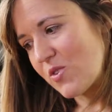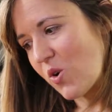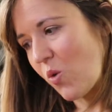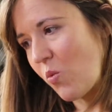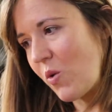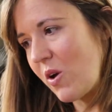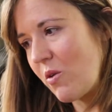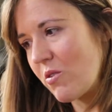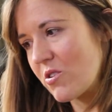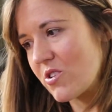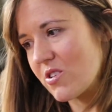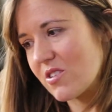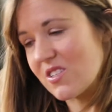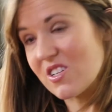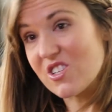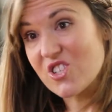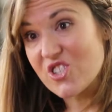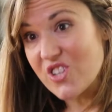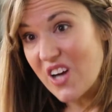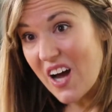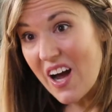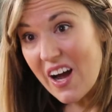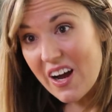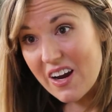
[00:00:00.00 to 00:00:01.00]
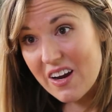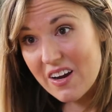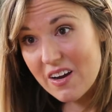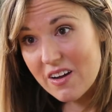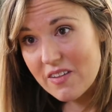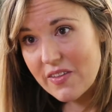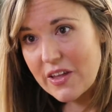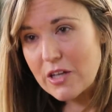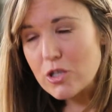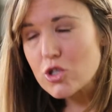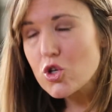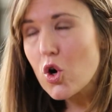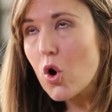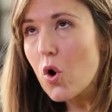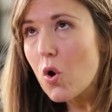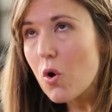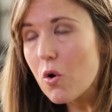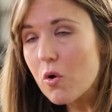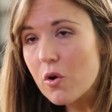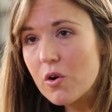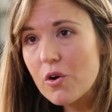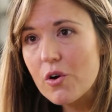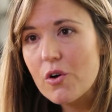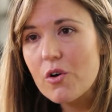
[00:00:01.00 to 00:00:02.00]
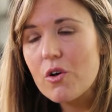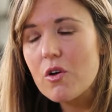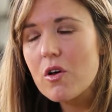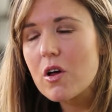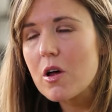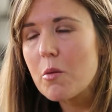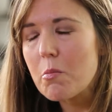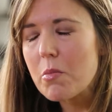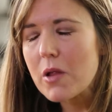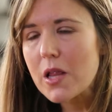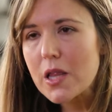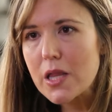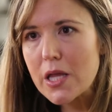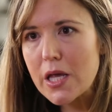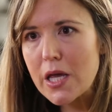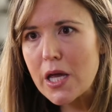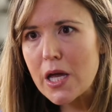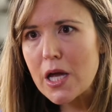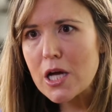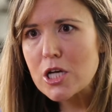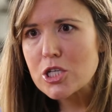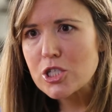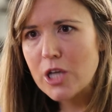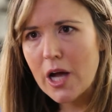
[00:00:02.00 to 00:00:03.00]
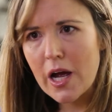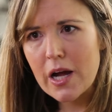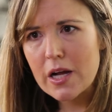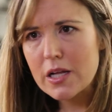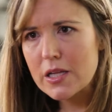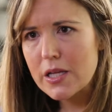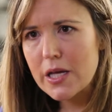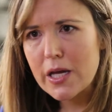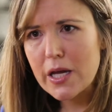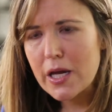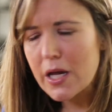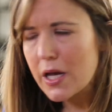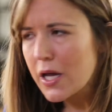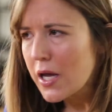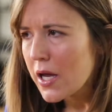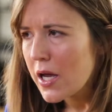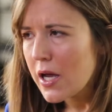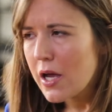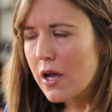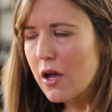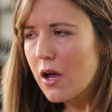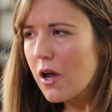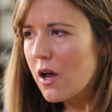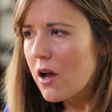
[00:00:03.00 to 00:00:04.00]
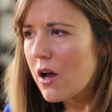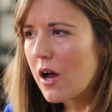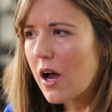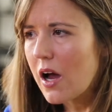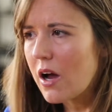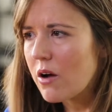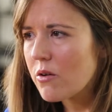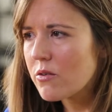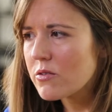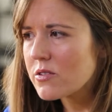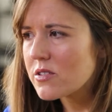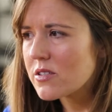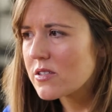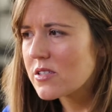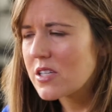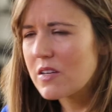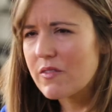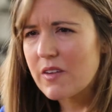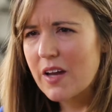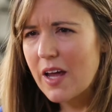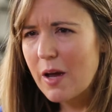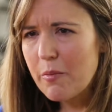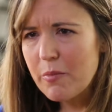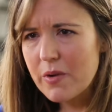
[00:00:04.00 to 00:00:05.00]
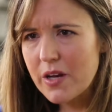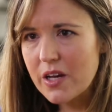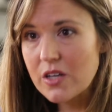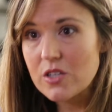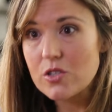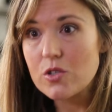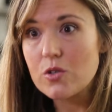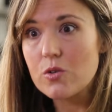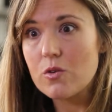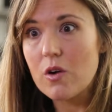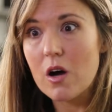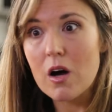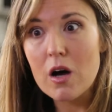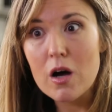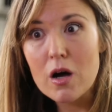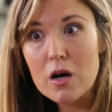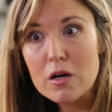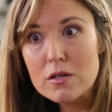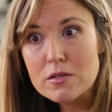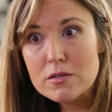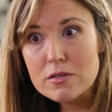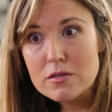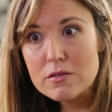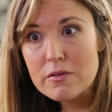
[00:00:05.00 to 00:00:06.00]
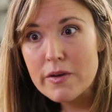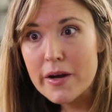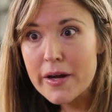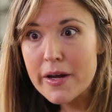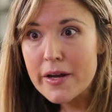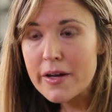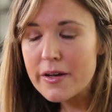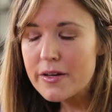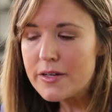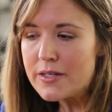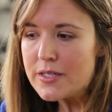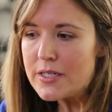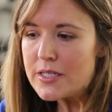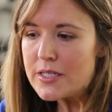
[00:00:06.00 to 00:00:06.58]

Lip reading: So we were just in shock, like total, complete shock. Like, how is this even happening to us, right?